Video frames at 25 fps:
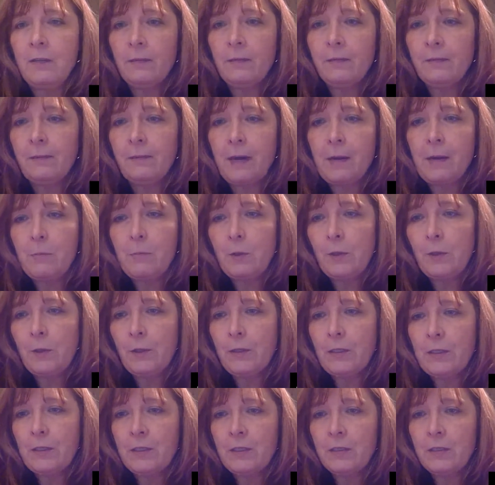
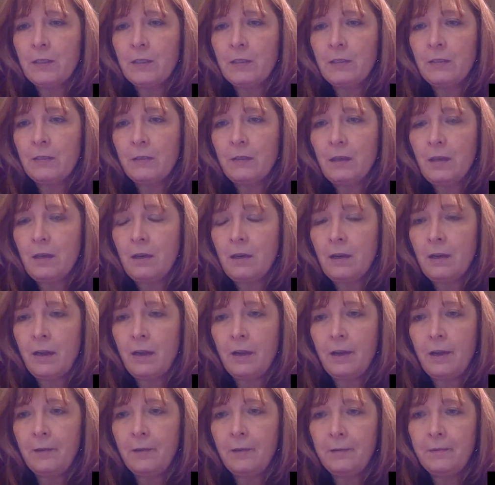frameworks
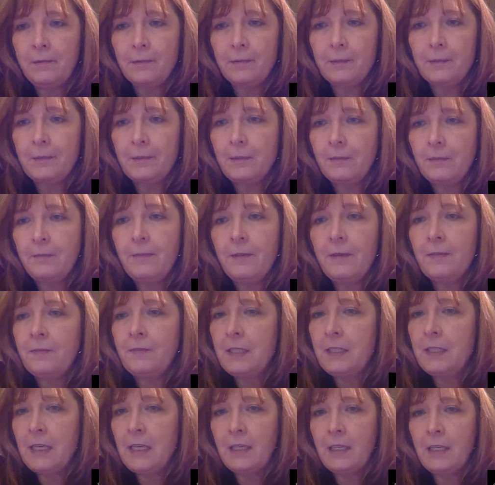for
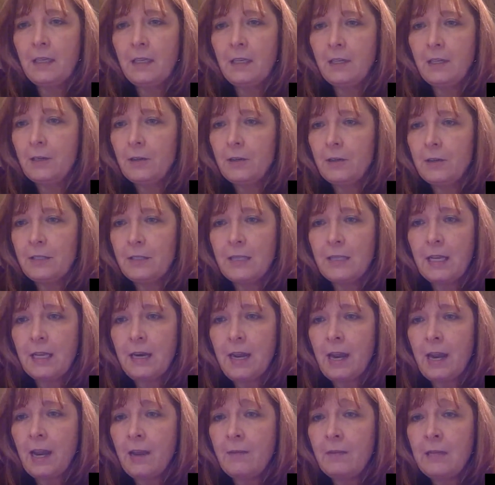15 years that
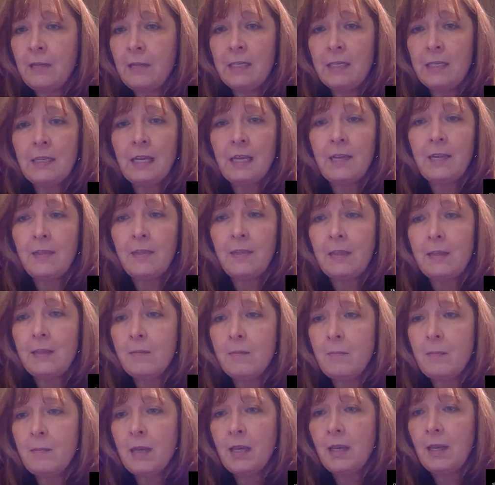have these in
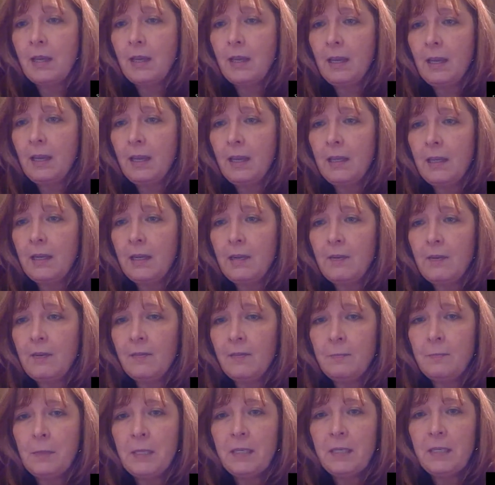them, and
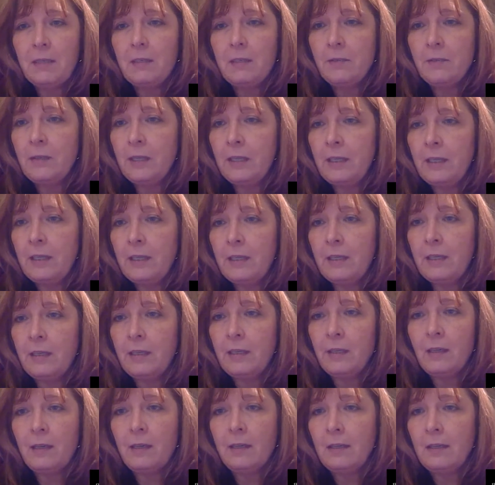I've been
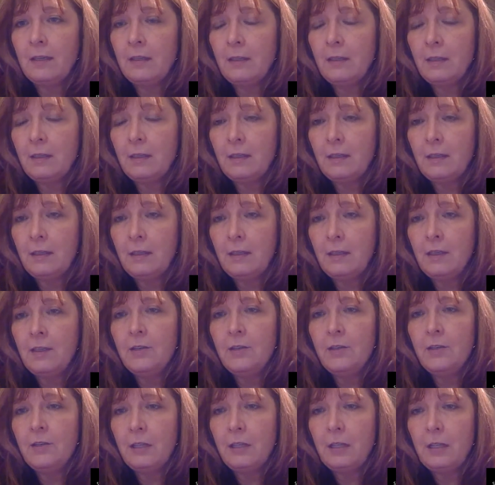doing,
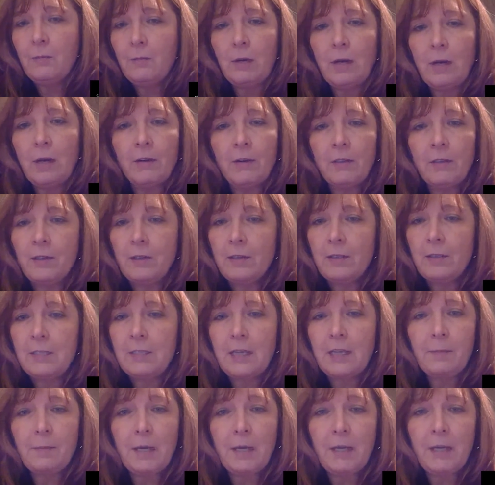usually when our
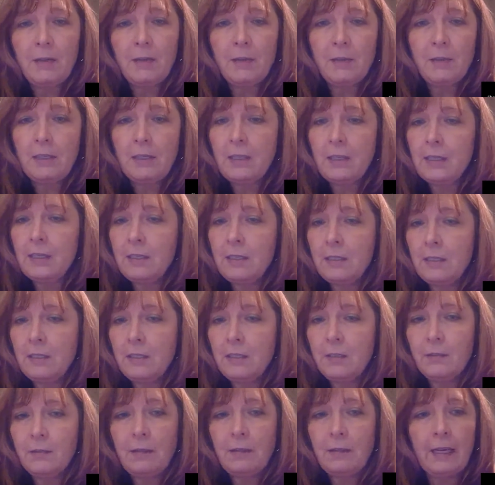turn's up, I usually get to
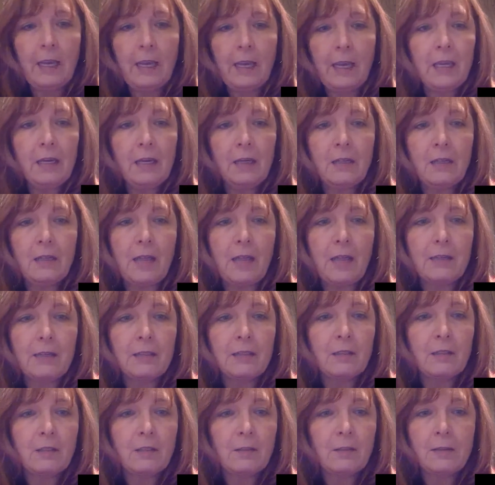do like 8
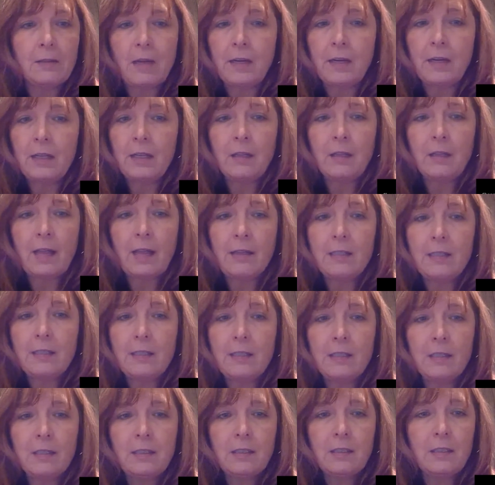classes or 9
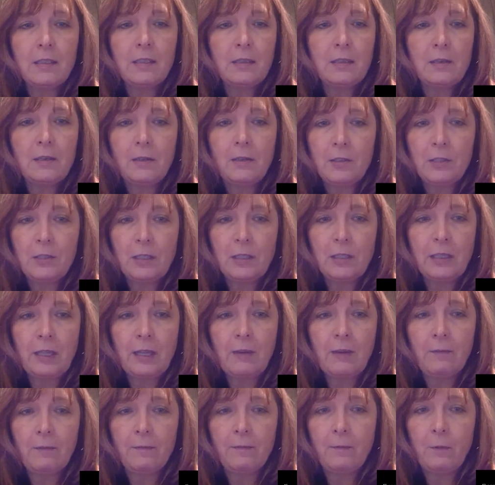classes, and they're usually
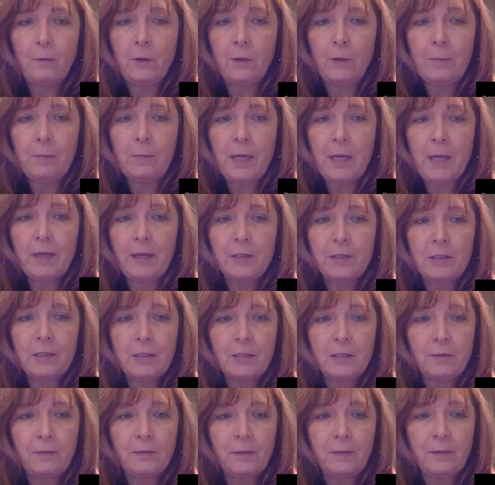like 40
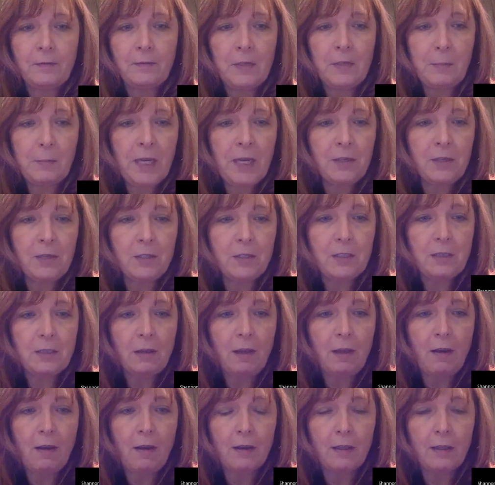pages or 50 pages
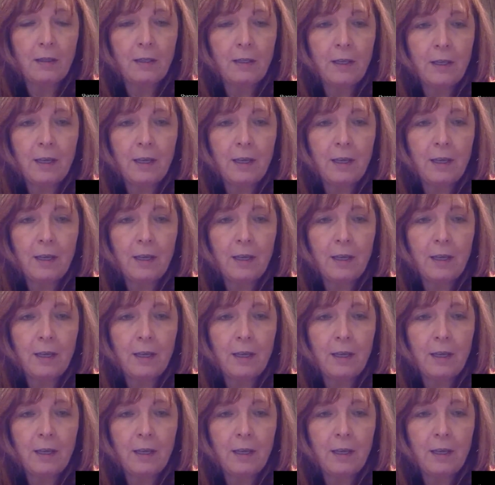long